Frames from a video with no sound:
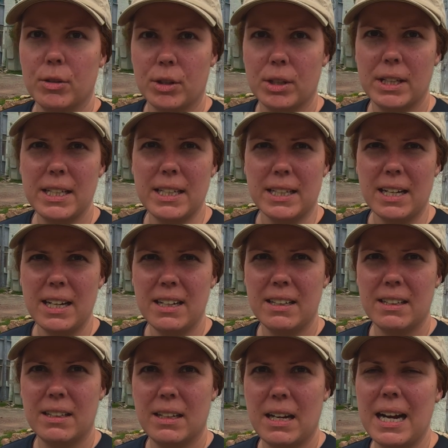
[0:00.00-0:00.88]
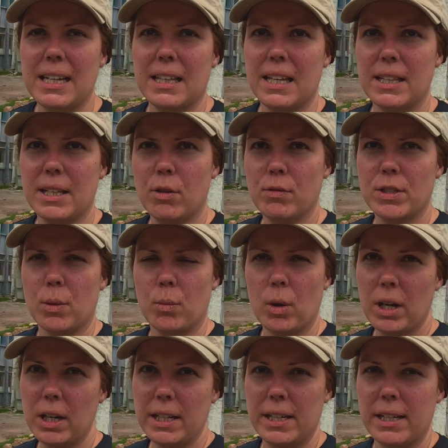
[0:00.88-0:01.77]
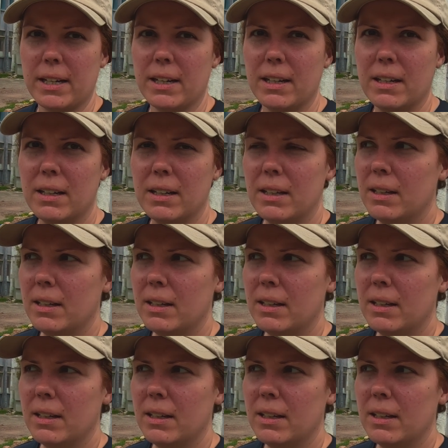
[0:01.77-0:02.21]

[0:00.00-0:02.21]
They're cleaning it. Hi, like they obviously work here.